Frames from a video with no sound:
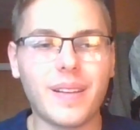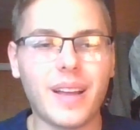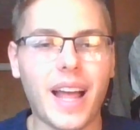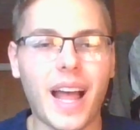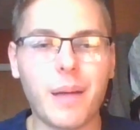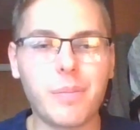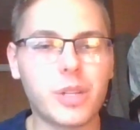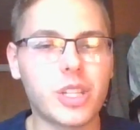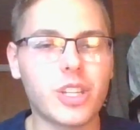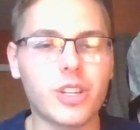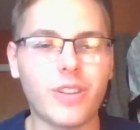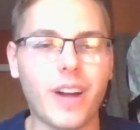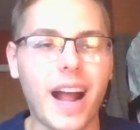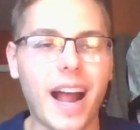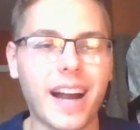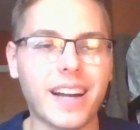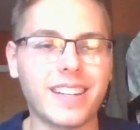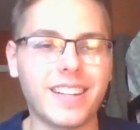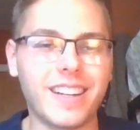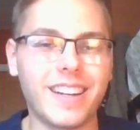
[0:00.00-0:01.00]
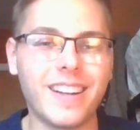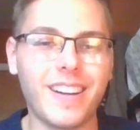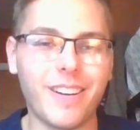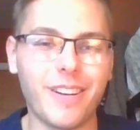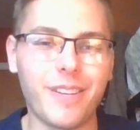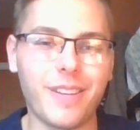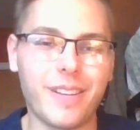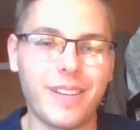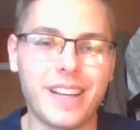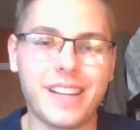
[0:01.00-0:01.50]
abstract and
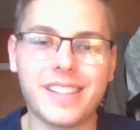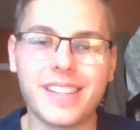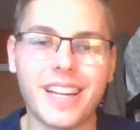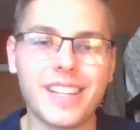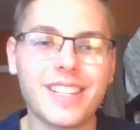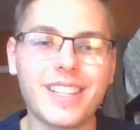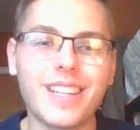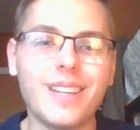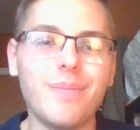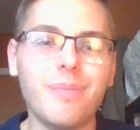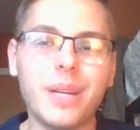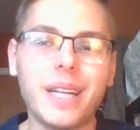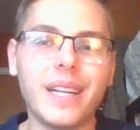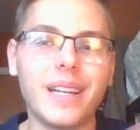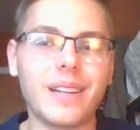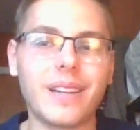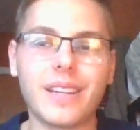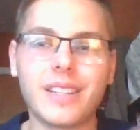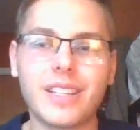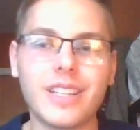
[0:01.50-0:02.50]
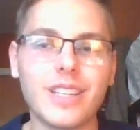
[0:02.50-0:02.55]
essentially meaningless.